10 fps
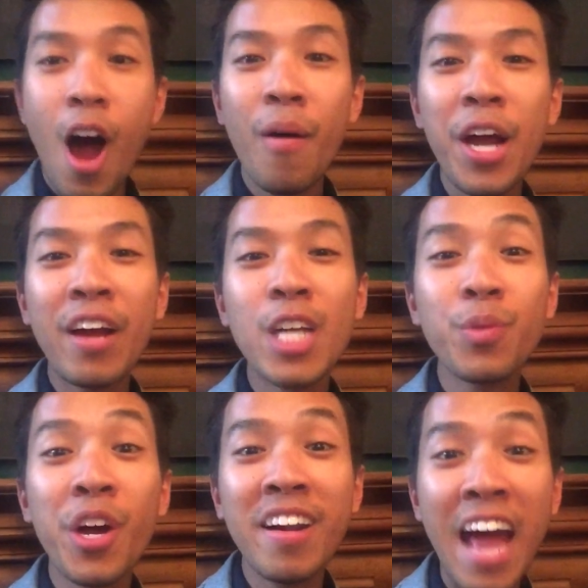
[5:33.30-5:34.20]
All right, you guys,
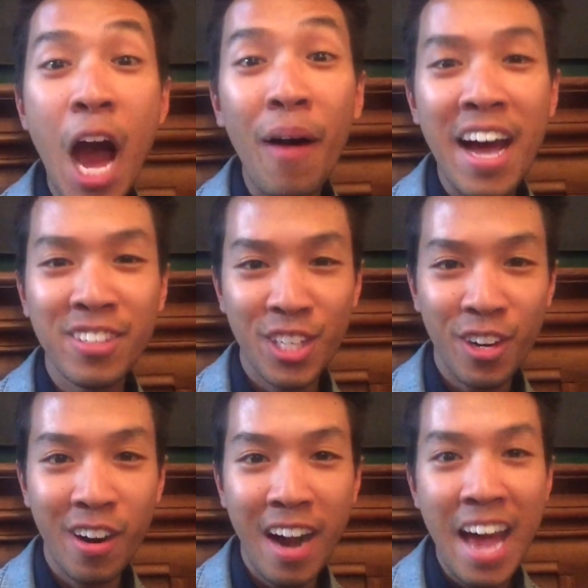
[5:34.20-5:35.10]
we are now at
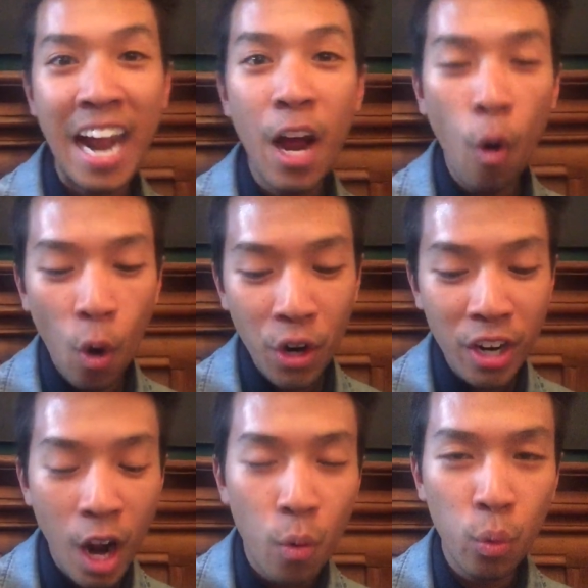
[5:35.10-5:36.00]
dinner, and I
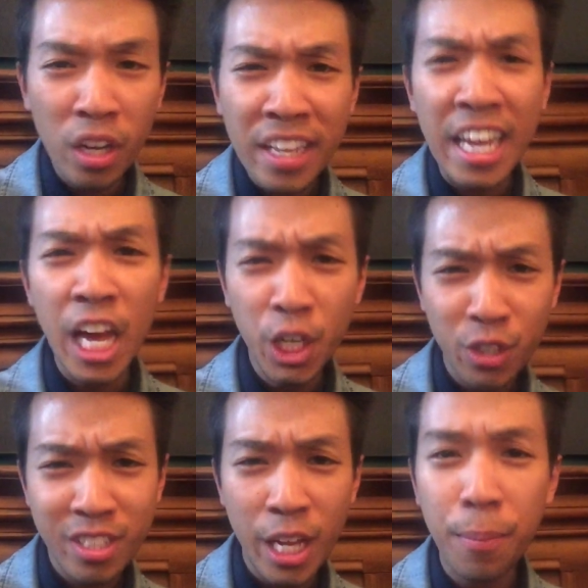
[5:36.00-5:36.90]
ordered a really
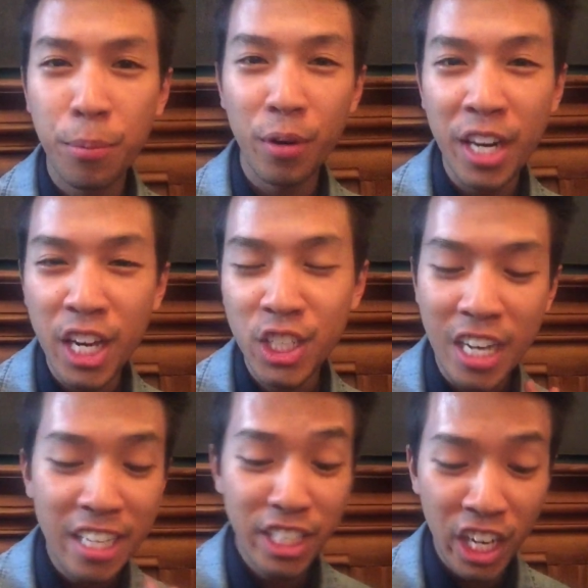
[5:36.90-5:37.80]
interesting British
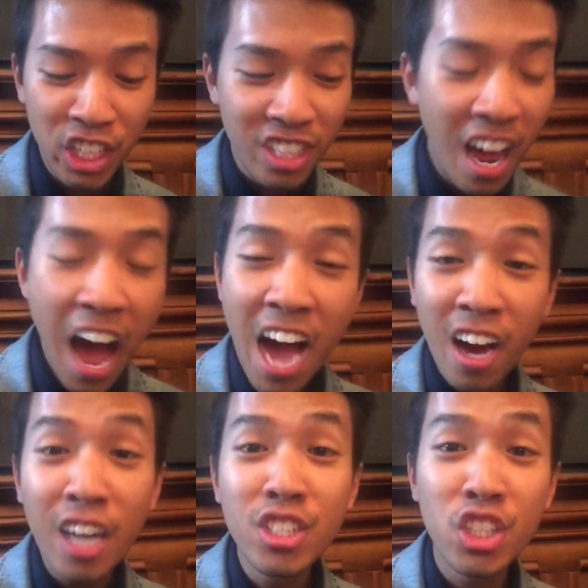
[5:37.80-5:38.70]
dish. I
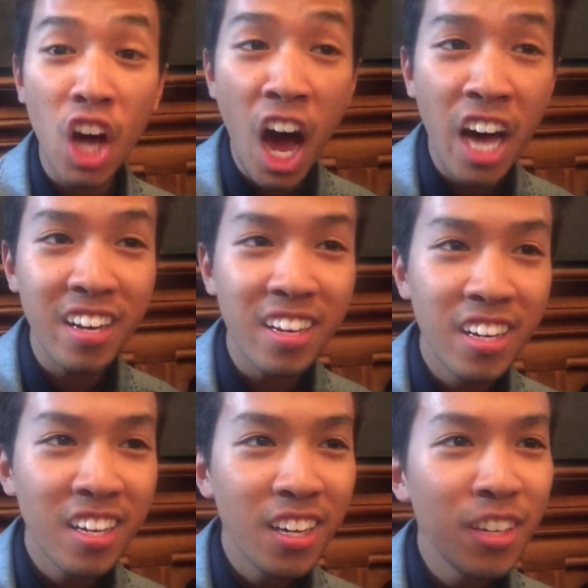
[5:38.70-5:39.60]
got a
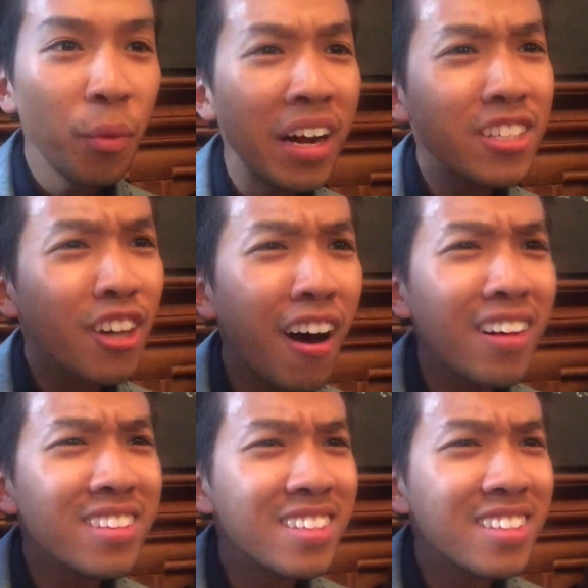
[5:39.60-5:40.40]
Scotch. What is it called?